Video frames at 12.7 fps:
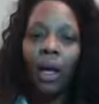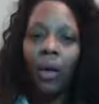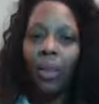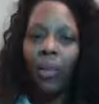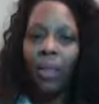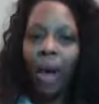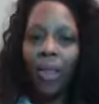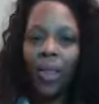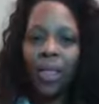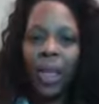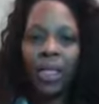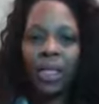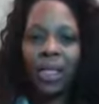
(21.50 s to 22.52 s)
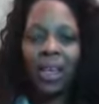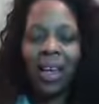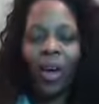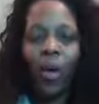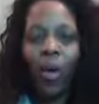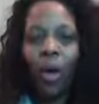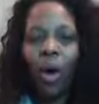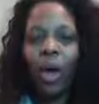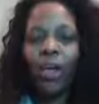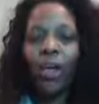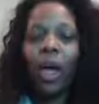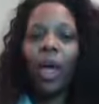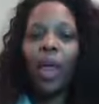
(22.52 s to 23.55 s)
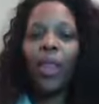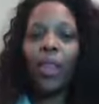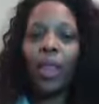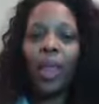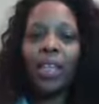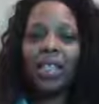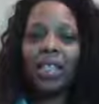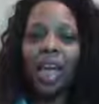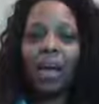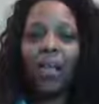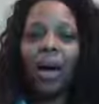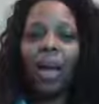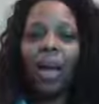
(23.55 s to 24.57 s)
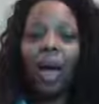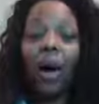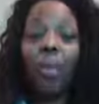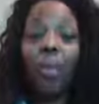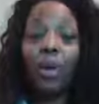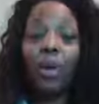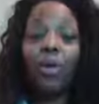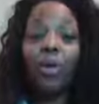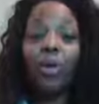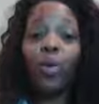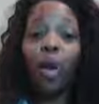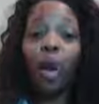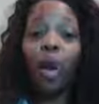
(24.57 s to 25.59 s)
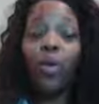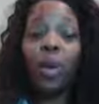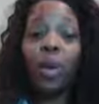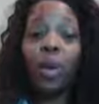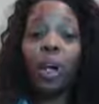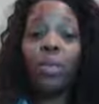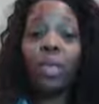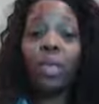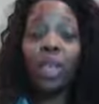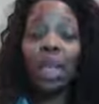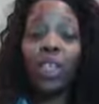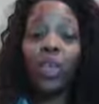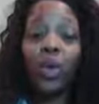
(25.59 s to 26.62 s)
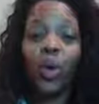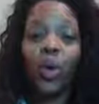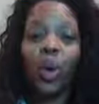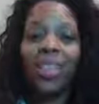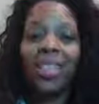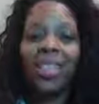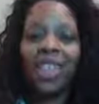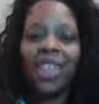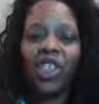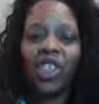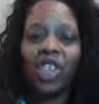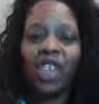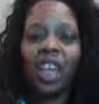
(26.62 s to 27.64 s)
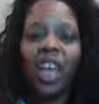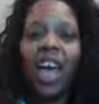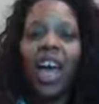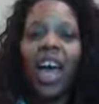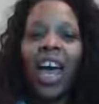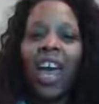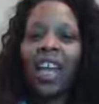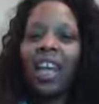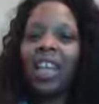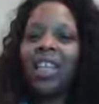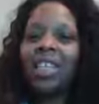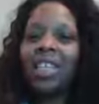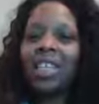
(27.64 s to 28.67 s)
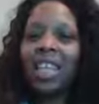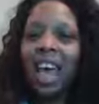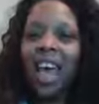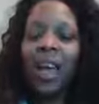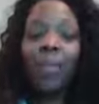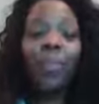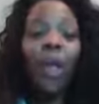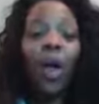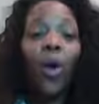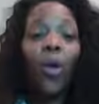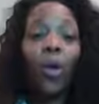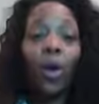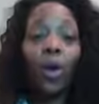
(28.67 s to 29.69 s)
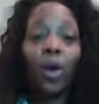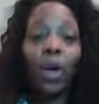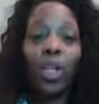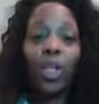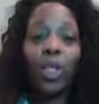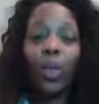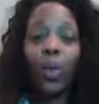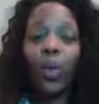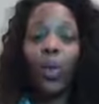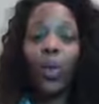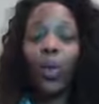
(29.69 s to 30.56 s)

methods on things that might help you to overcome sexual addiction. And today, we're going to